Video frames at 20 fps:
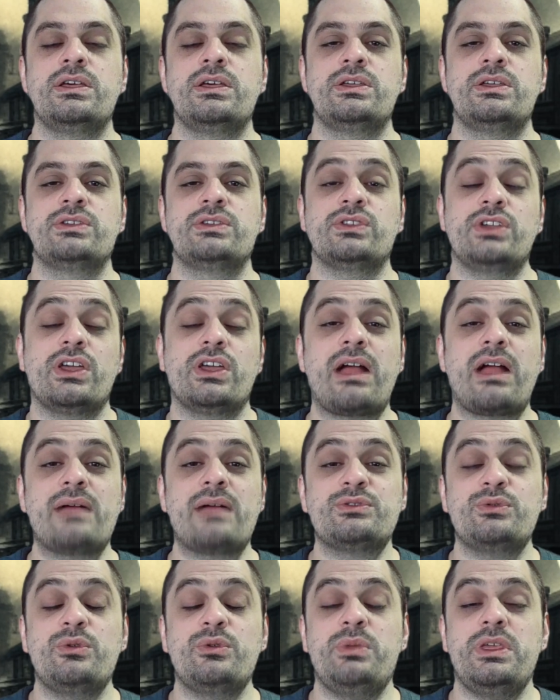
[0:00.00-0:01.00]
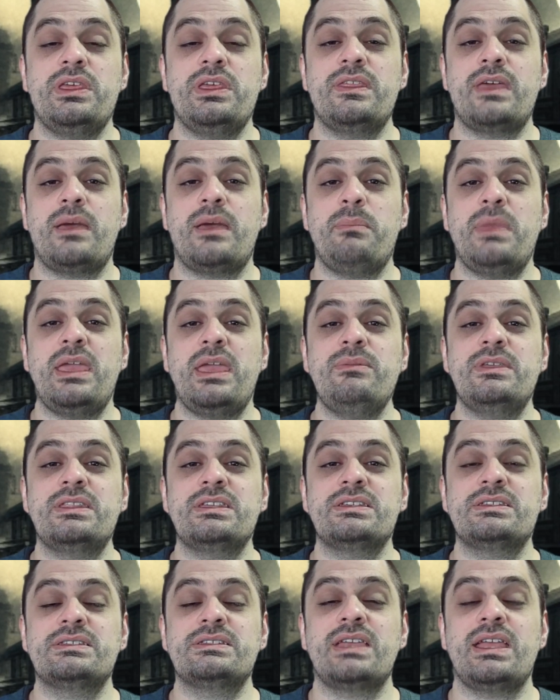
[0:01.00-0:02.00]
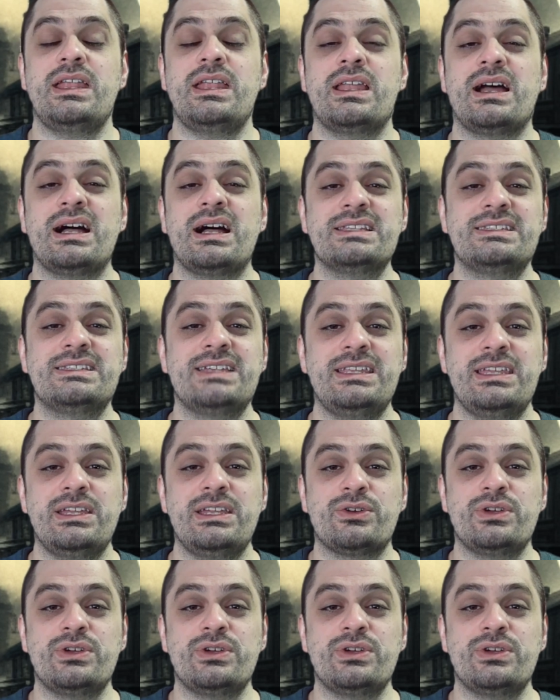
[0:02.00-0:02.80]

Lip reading: So the other option would be that maybe this is a non-sentient